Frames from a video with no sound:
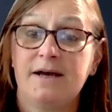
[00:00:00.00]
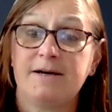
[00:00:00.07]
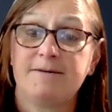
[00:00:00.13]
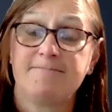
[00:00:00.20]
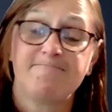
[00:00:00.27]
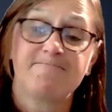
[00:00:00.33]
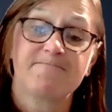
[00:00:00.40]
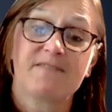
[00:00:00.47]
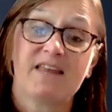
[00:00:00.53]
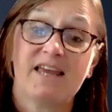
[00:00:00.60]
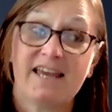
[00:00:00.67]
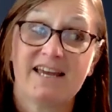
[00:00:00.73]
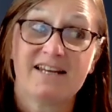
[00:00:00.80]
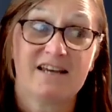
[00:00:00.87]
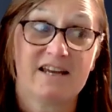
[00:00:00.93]
And
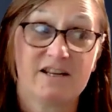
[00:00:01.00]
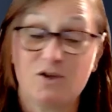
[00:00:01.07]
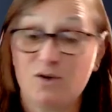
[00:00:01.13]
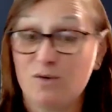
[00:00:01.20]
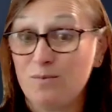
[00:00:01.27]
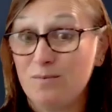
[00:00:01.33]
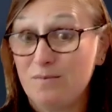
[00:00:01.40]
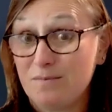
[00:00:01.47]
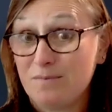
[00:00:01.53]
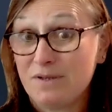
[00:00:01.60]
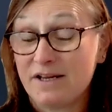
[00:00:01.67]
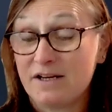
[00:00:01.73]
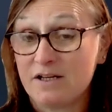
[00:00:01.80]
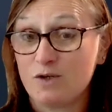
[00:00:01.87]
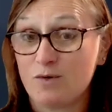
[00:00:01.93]
I do
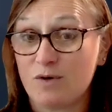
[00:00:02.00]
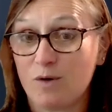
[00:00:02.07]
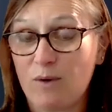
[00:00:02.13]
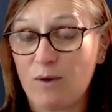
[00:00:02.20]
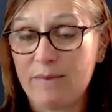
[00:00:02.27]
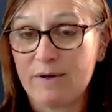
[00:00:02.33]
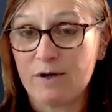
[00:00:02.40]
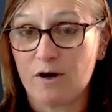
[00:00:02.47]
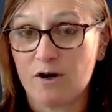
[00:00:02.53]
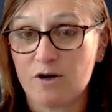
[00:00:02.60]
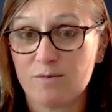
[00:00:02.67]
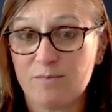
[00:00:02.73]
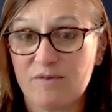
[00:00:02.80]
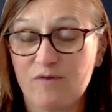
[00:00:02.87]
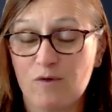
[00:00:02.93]
plan on doing a
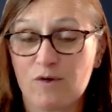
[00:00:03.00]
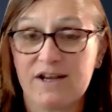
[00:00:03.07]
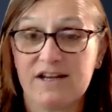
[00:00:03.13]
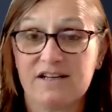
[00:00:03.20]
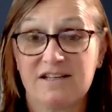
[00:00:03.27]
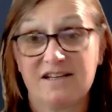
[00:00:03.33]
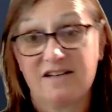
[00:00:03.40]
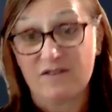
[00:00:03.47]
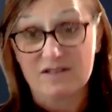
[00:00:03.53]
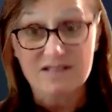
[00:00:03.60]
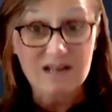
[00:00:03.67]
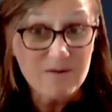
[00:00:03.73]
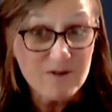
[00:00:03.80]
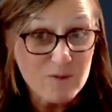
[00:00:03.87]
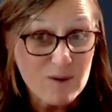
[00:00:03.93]
webinar beforehand. And if
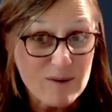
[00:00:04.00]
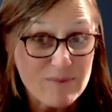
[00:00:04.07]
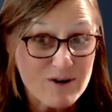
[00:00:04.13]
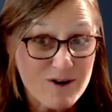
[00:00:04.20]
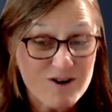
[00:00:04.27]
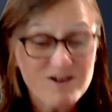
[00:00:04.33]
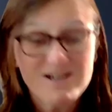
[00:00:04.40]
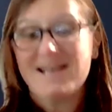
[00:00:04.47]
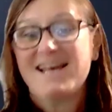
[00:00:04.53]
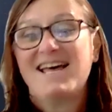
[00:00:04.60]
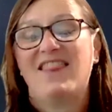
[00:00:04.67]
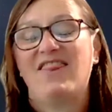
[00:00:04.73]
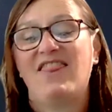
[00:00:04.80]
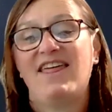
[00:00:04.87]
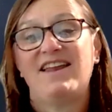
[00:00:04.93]
you sign up for the webinar,
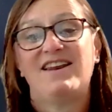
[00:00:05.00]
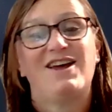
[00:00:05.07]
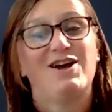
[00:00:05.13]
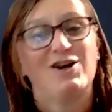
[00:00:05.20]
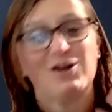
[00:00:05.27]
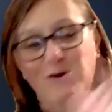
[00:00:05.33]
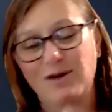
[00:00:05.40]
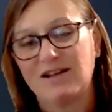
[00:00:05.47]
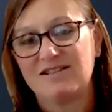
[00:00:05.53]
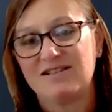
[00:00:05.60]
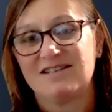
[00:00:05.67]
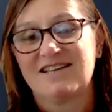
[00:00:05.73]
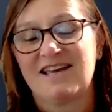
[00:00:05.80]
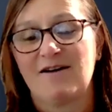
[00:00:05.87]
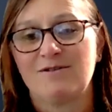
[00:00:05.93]
then you get
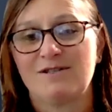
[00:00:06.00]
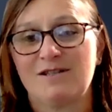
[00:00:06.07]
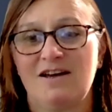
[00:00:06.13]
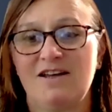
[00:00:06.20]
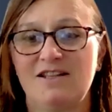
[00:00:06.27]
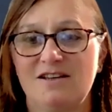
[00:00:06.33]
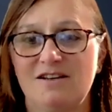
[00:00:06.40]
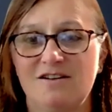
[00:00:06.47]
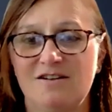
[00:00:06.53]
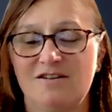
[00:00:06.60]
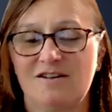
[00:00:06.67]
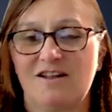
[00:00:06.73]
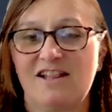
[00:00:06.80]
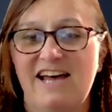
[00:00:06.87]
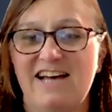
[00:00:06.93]
a discount on the
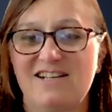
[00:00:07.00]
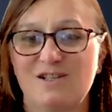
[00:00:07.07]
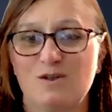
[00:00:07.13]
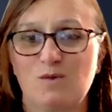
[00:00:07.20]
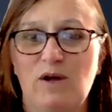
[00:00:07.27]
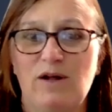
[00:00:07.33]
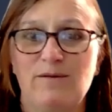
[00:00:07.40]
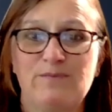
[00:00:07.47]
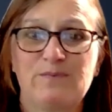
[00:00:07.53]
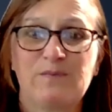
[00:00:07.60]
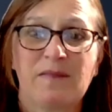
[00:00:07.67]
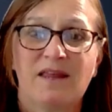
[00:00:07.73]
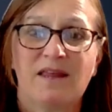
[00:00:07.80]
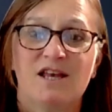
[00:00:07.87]
class as well.